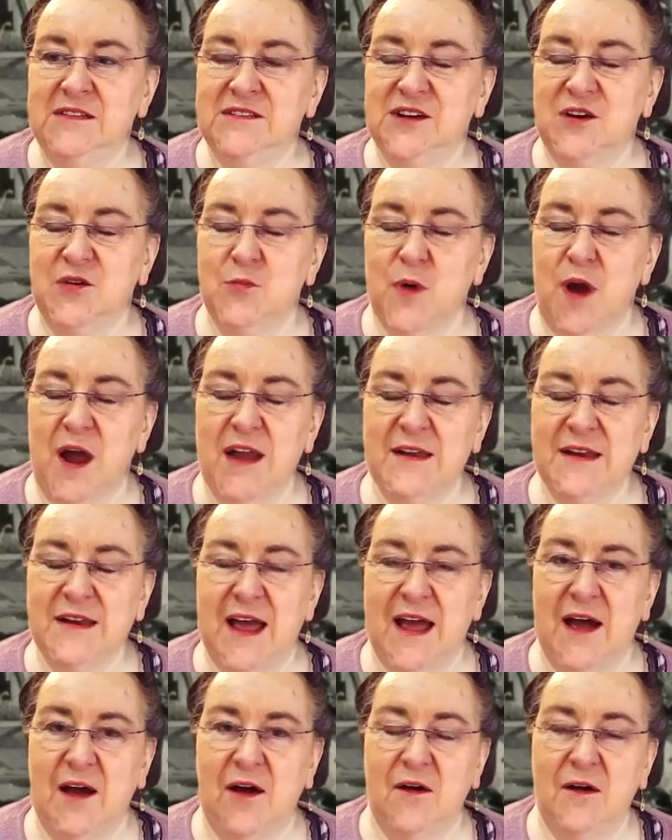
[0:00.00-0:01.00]
So right
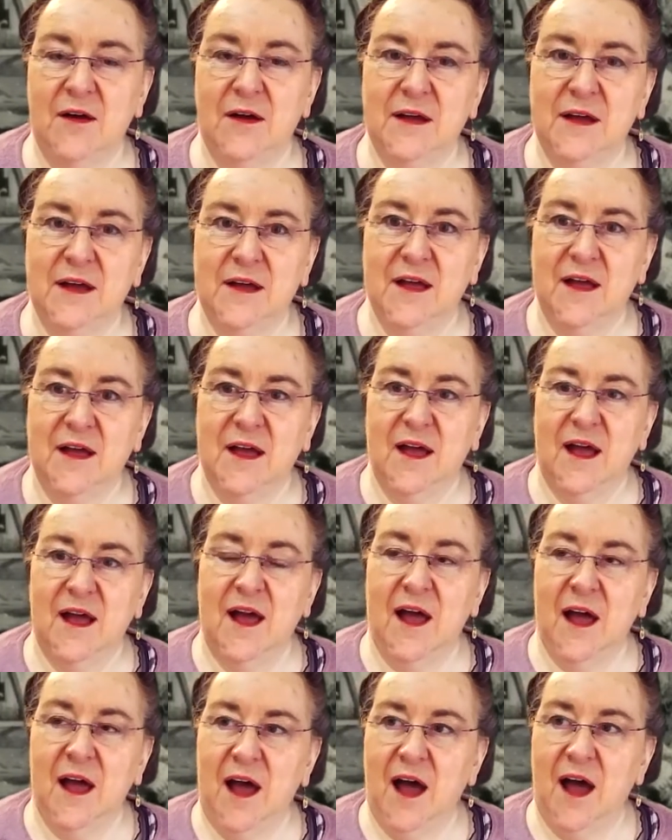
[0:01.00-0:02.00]
now,
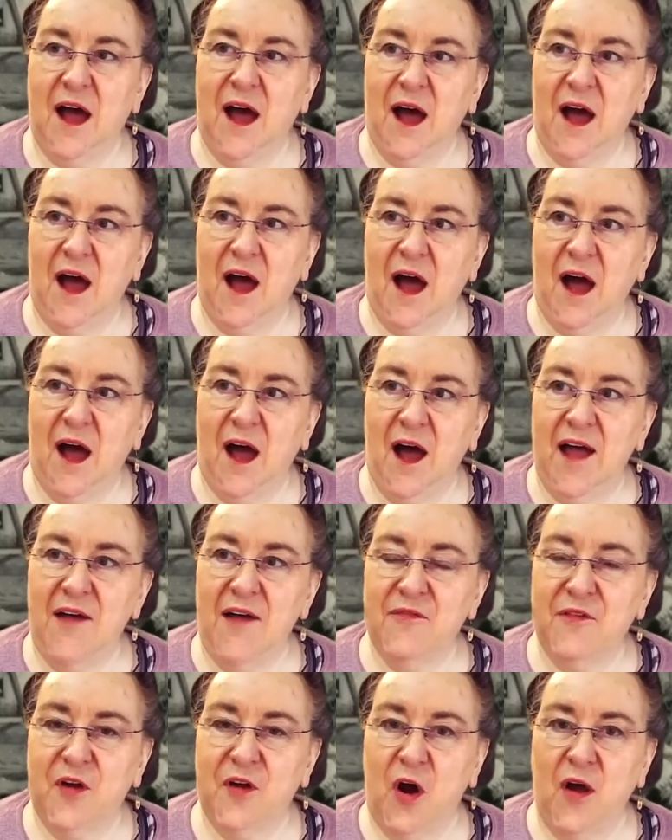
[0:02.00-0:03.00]

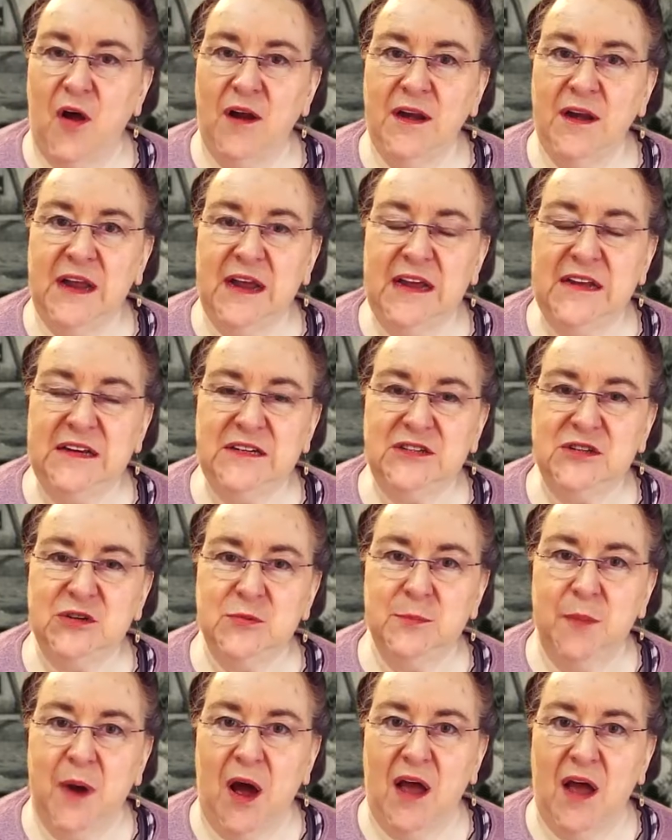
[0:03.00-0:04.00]
I've gone
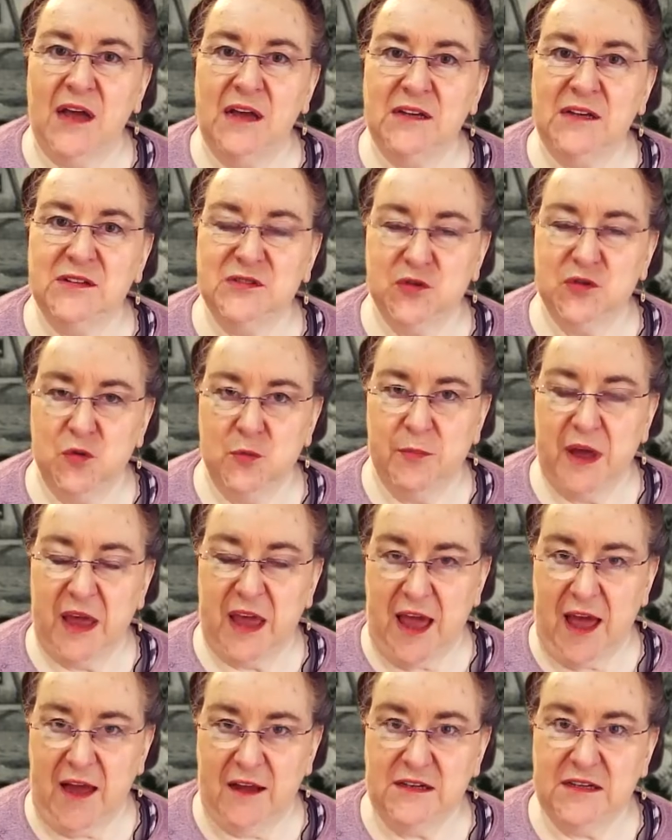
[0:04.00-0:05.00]
into my Zoom
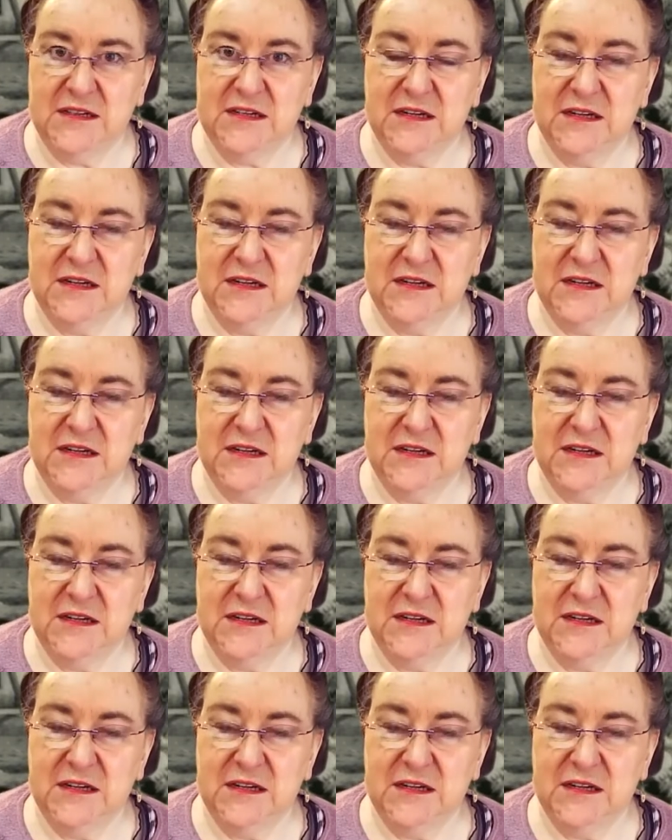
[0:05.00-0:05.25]
account.